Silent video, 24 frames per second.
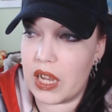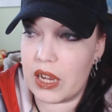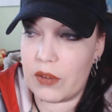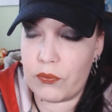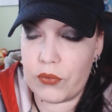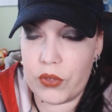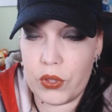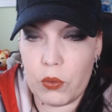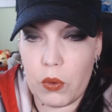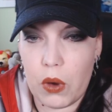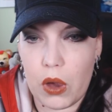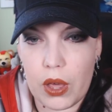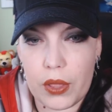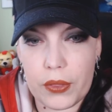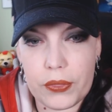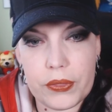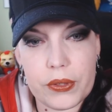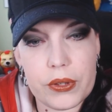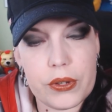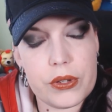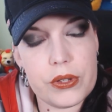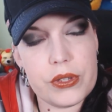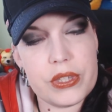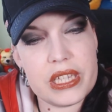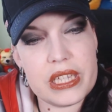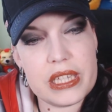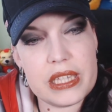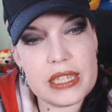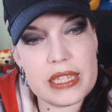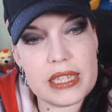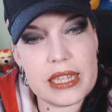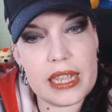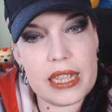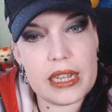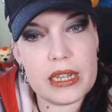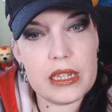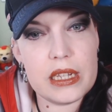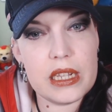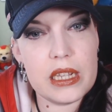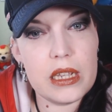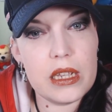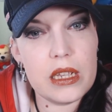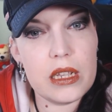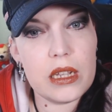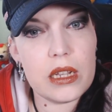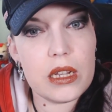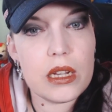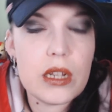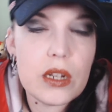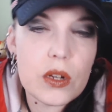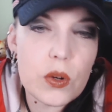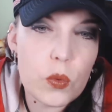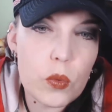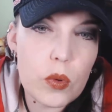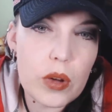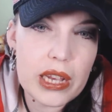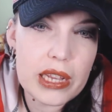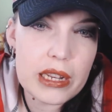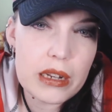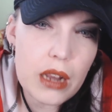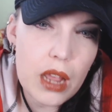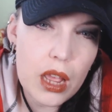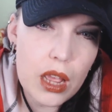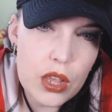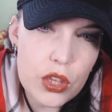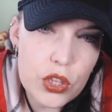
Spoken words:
a few authors and said, you know what,